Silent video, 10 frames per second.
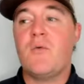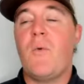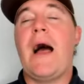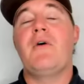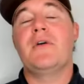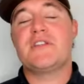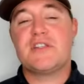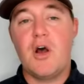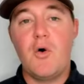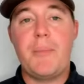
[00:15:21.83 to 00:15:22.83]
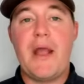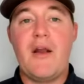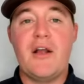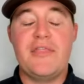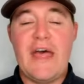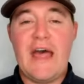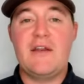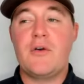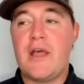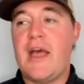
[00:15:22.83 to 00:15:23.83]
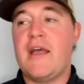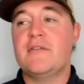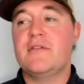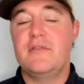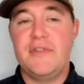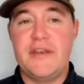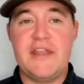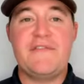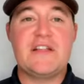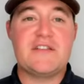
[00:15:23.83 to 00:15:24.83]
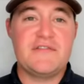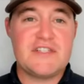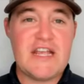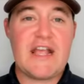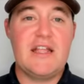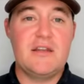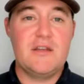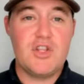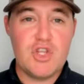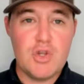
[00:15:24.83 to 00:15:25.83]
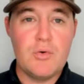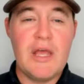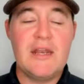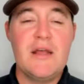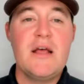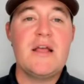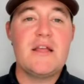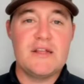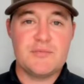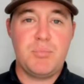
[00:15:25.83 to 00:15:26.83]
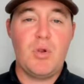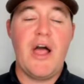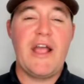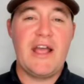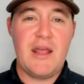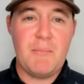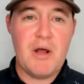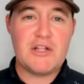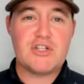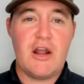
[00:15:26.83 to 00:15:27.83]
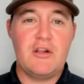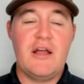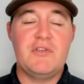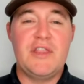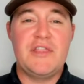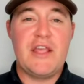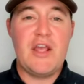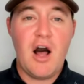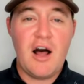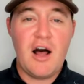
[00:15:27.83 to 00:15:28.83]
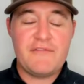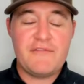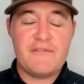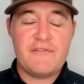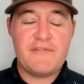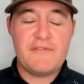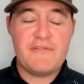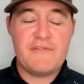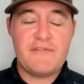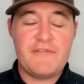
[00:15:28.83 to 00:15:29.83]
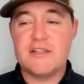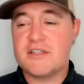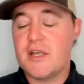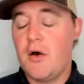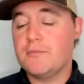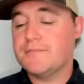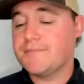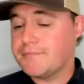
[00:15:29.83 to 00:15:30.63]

Wow, it's so apparent that okay, the defensive second unit is playing at a much higher level than the offense's second unit. And so